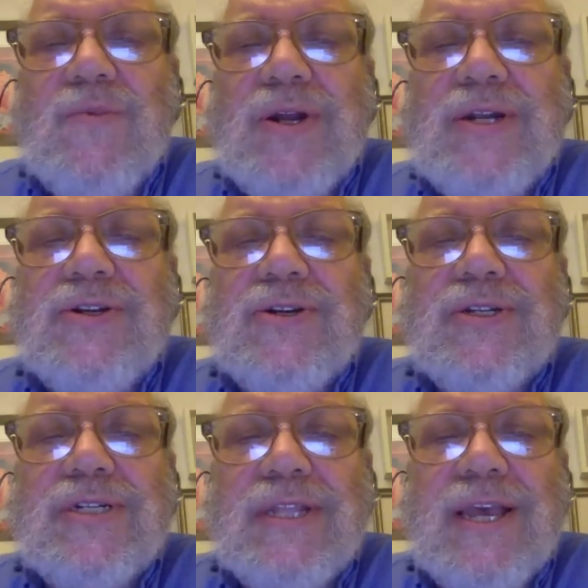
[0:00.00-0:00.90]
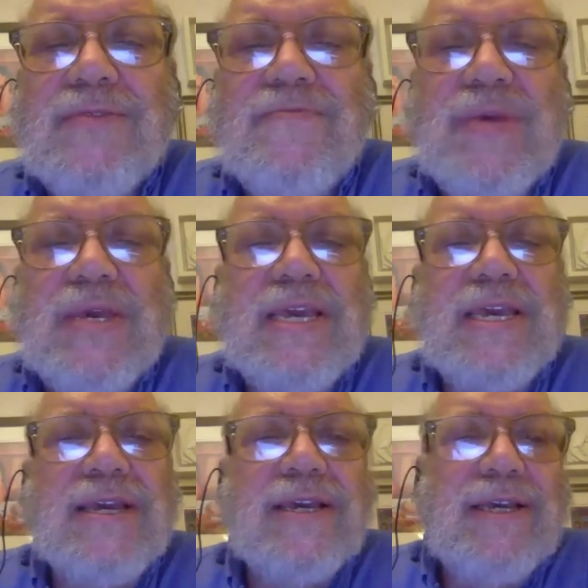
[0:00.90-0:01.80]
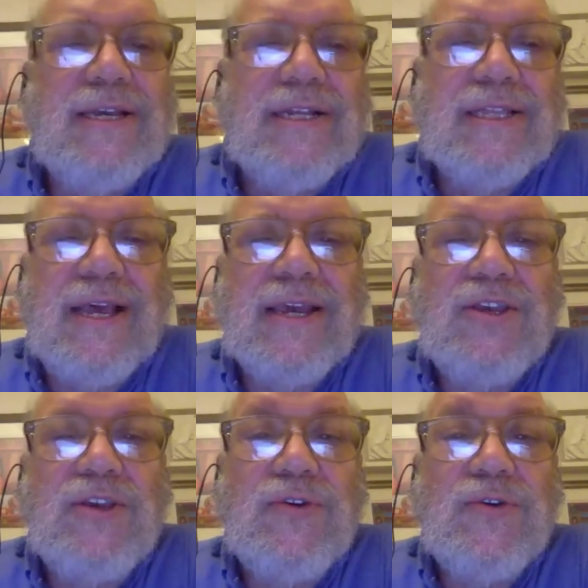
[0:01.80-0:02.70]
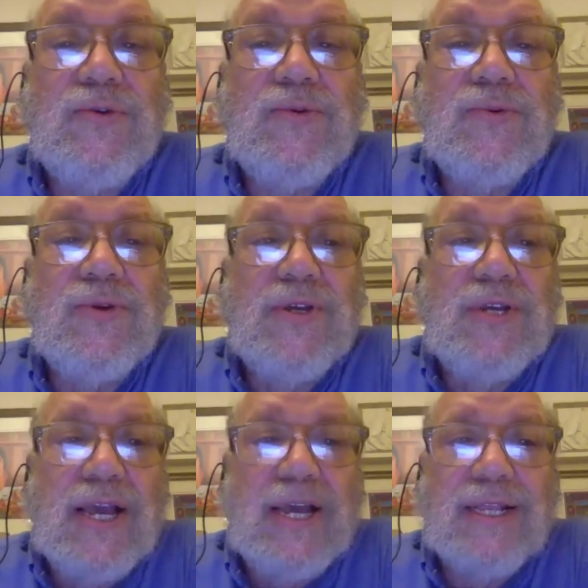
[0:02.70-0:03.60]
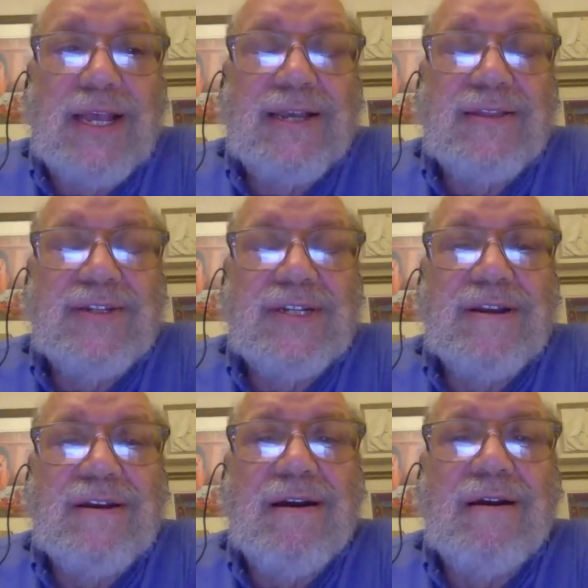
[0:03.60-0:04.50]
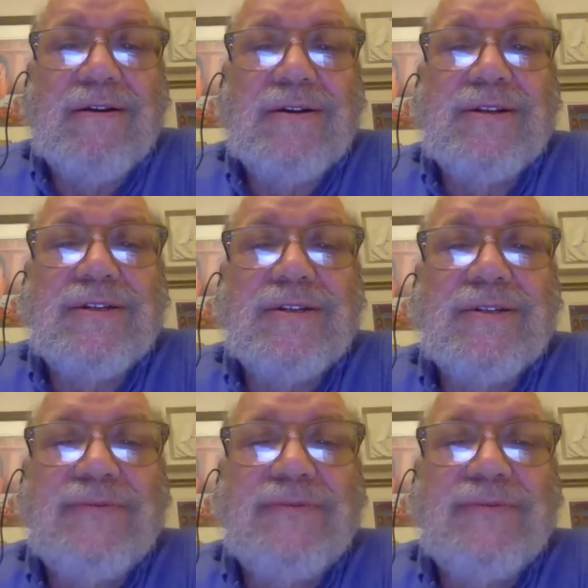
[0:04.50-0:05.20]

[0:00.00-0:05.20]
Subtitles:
wonders like me, like you, and like the stars.